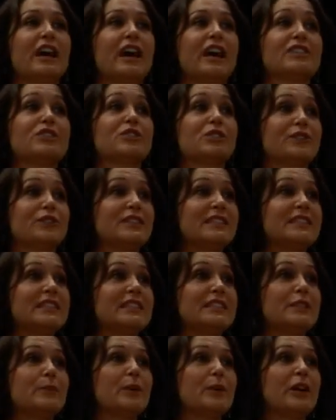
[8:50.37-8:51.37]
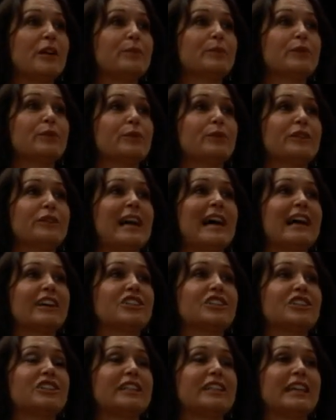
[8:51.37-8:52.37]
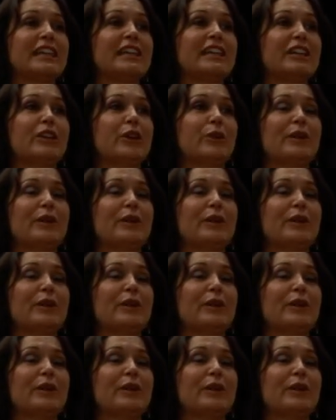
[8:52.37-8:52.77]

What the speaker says: services department where we actually,